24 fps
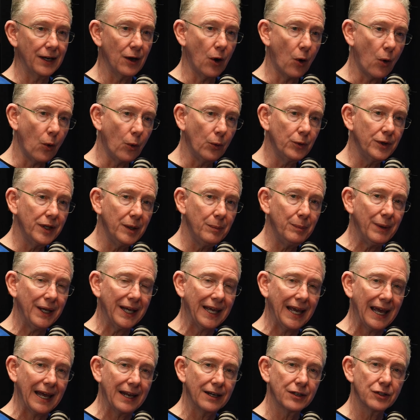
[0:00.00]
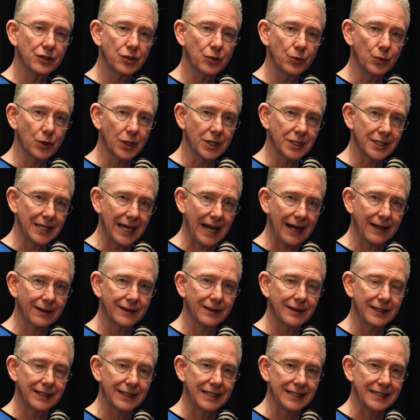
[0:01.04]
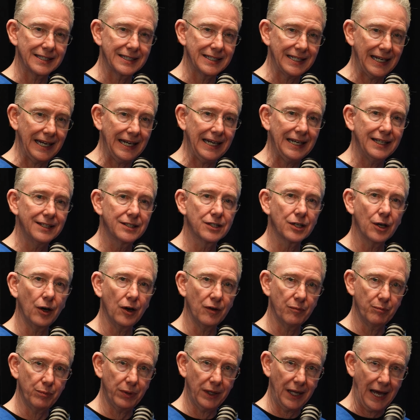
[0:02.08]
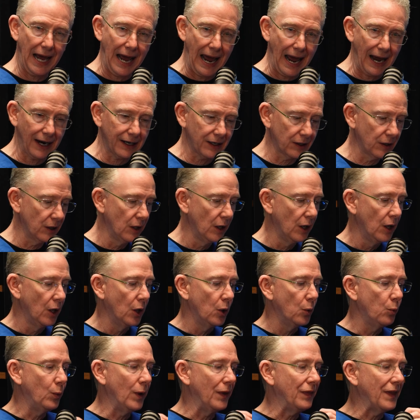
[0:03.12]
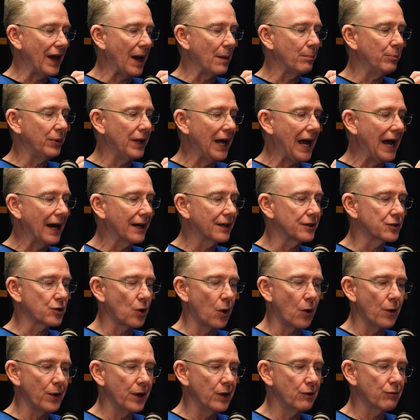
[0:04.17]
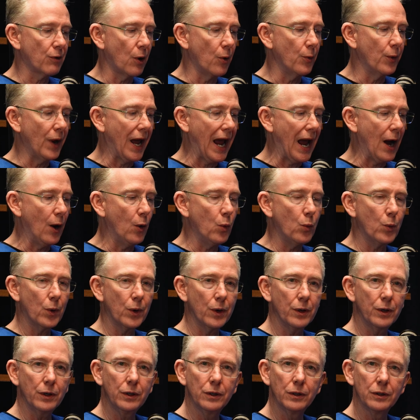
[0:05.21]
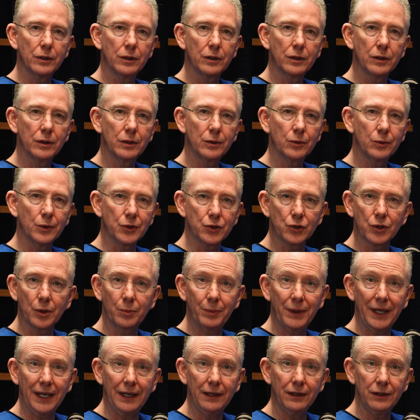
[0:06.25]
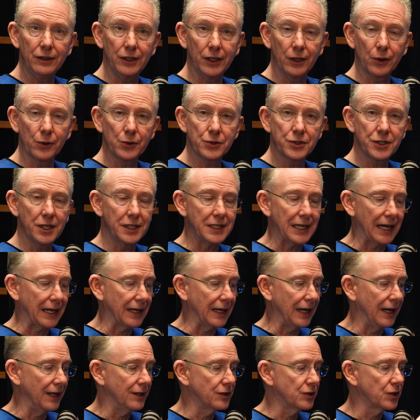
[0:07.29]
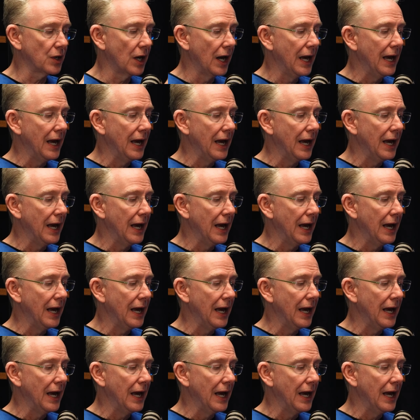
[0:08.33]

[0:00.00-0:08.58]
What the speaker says: only began to detect the disease of plaque when that plaque has already grown outward, which could be years to decades,